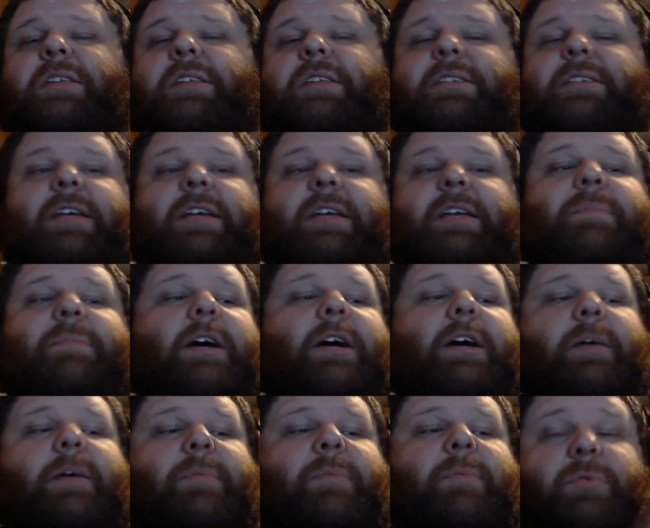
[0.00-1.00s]
the same
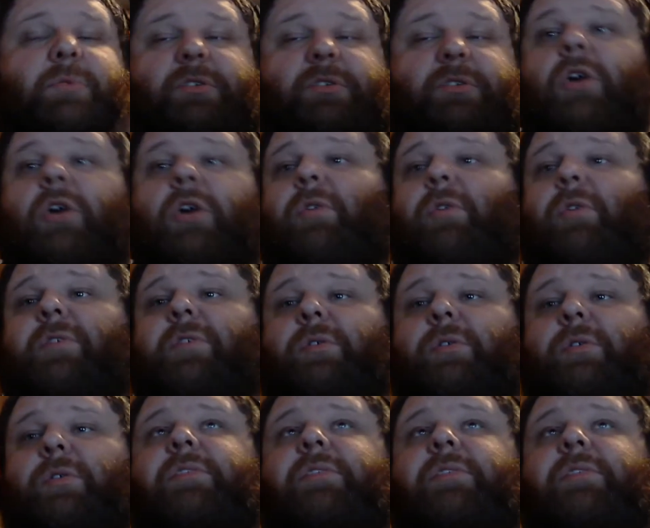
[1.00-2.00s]
time, there was no food
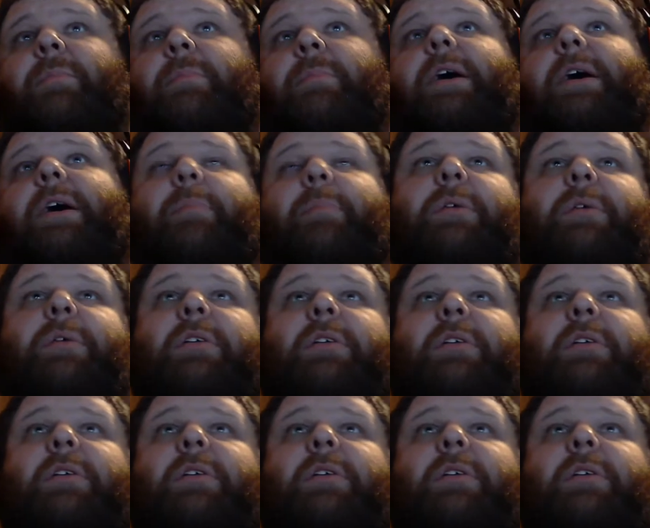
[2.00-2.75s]
left on the map, you know.